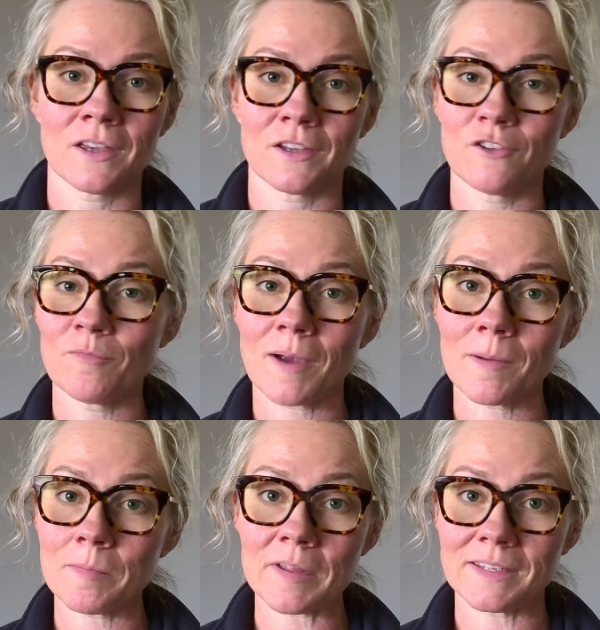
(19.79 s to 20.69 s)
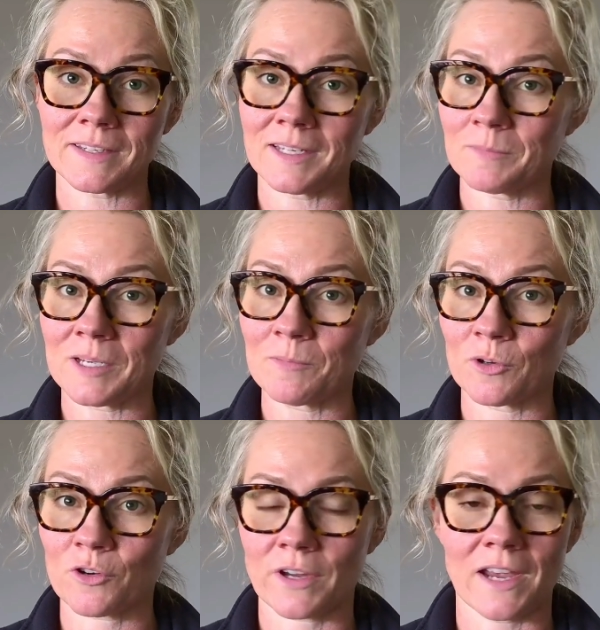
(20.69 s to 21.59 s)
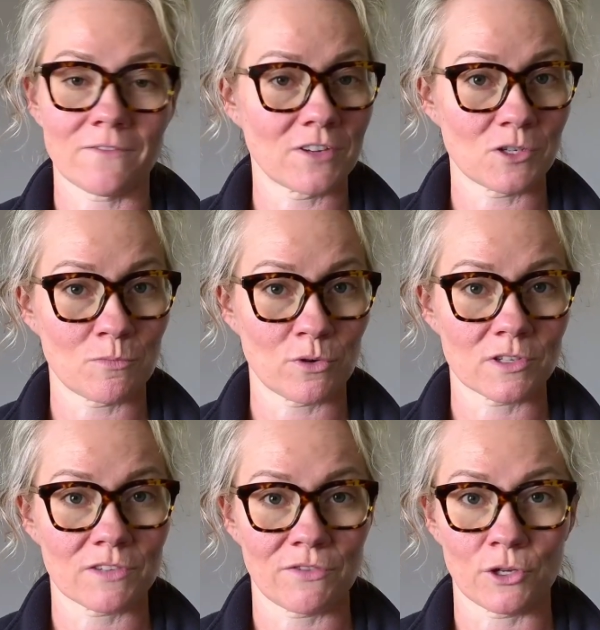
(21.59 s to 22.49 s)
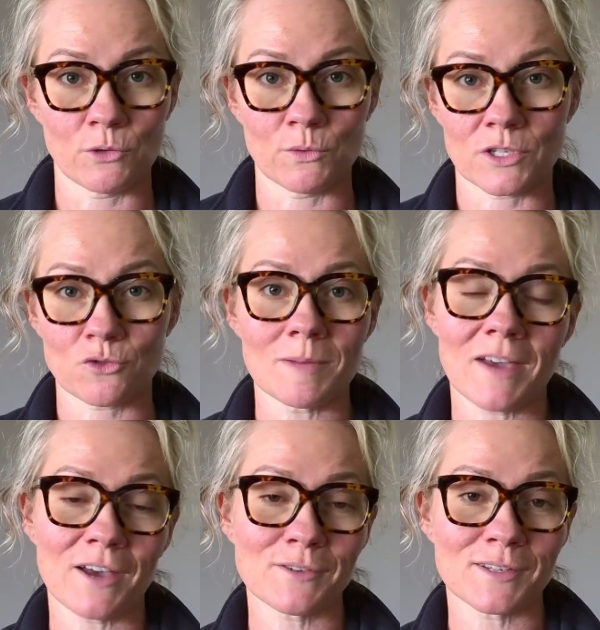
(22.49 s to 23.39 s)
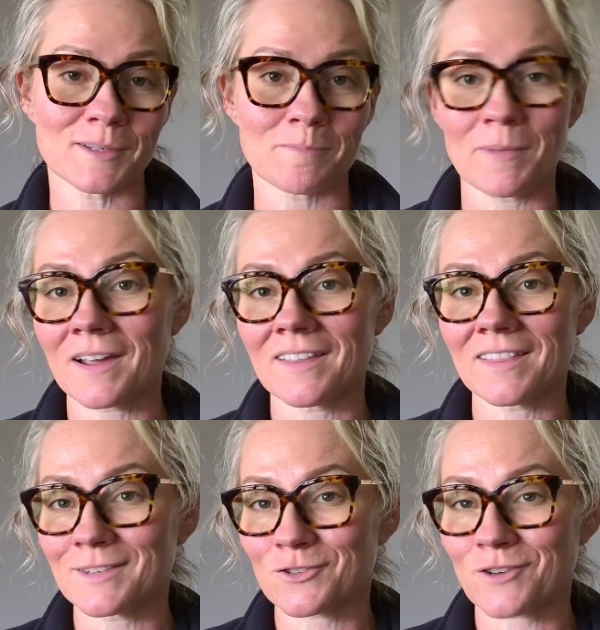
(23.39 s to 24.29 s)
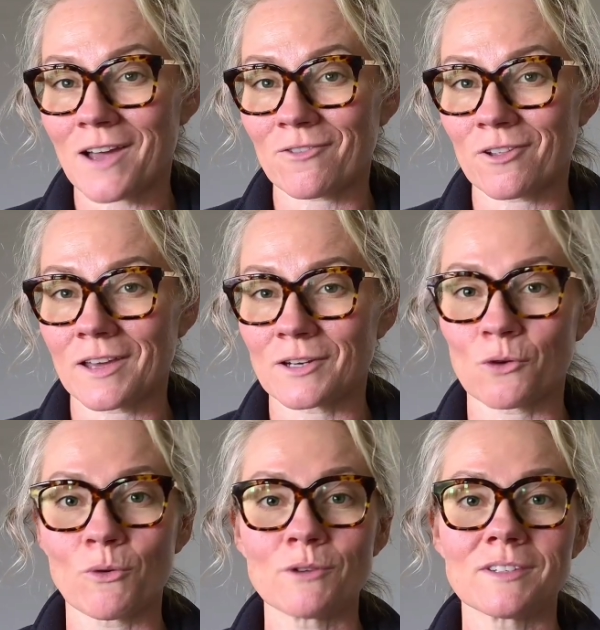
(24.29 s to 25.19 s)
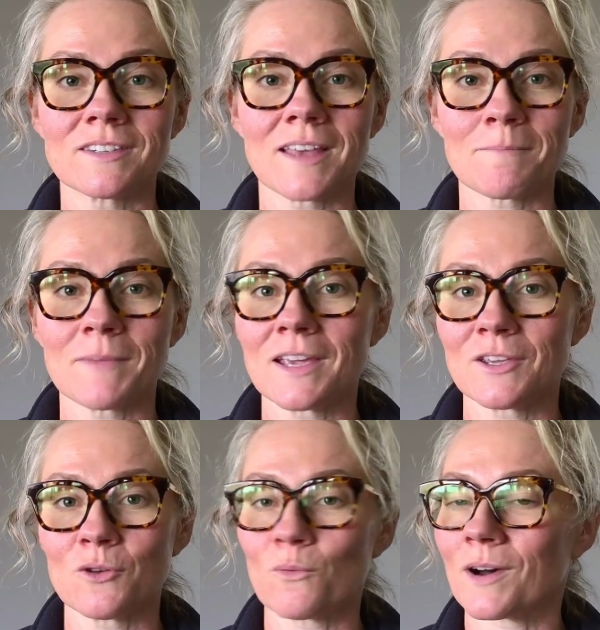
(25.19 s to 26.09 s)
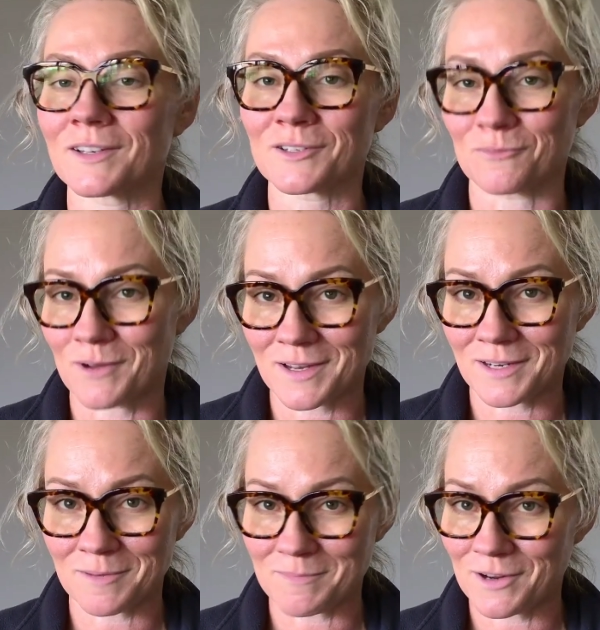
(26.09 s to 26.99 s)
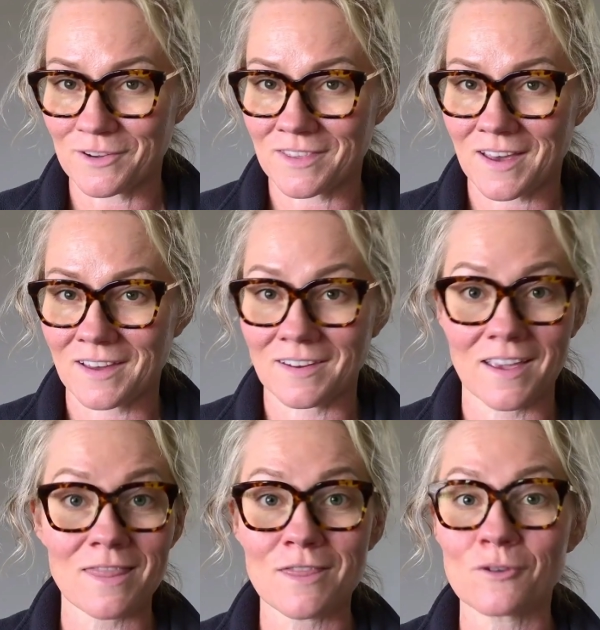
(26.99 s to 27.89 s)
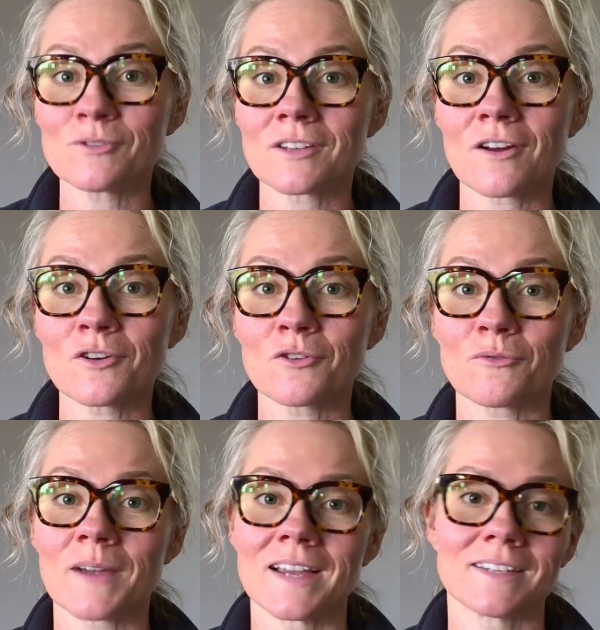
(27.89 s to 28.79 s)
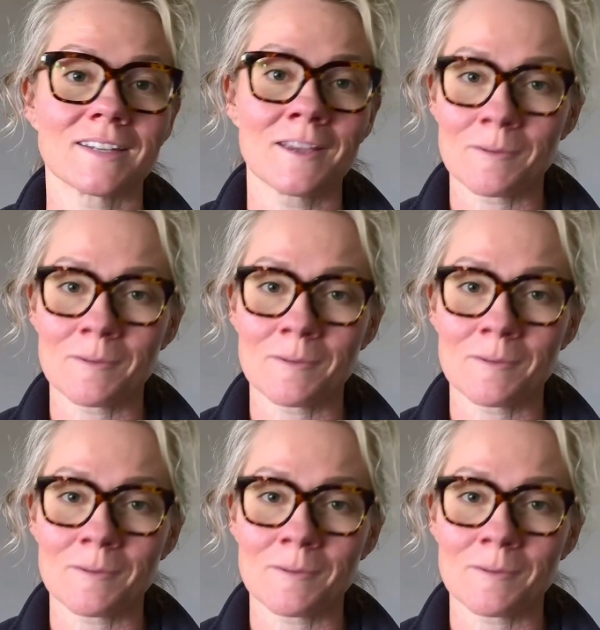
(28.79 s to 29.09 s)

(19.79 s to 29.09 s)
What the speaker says: You've probably seen people create vision boards filled with dream houses, bucket list travel, and quotes that make you want to run a marathon, and those are great.